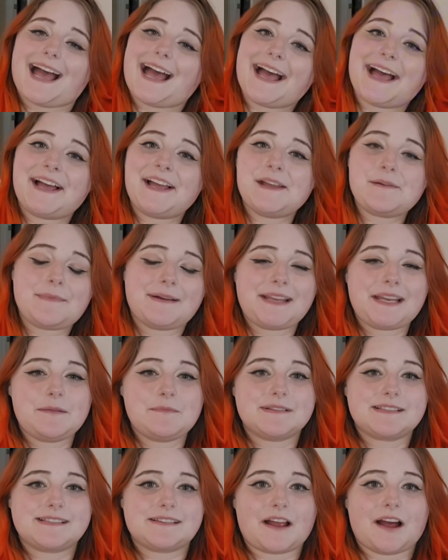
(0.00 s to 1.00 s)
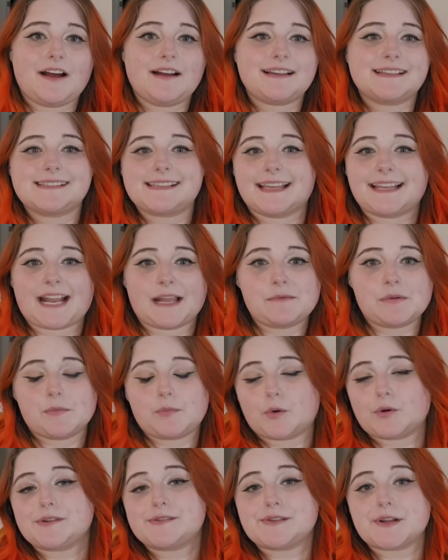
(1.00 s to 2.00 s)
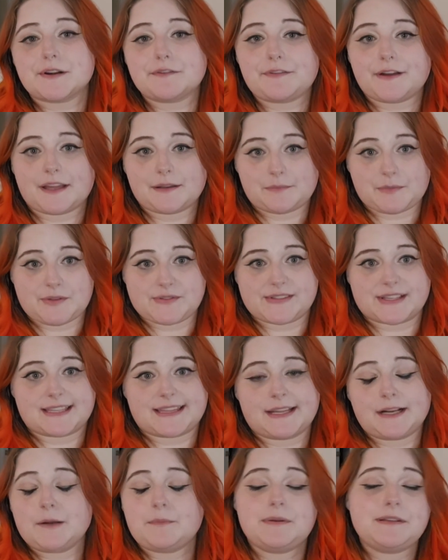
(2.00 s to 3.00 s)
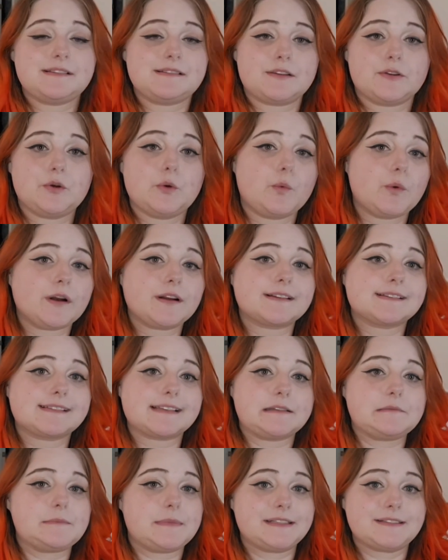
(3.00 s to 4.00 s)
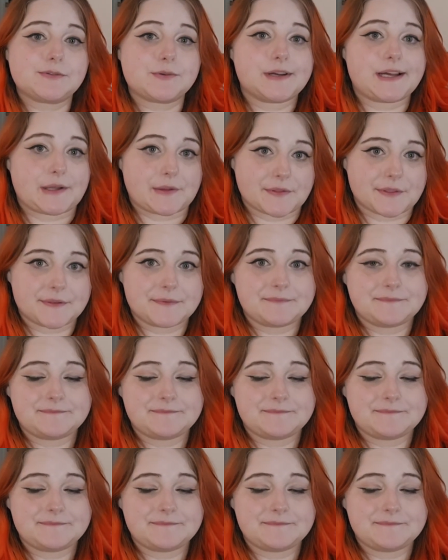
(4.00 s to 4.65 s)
Hi, my name is Knox, and I'm a board-certified music therapist who works in mental health.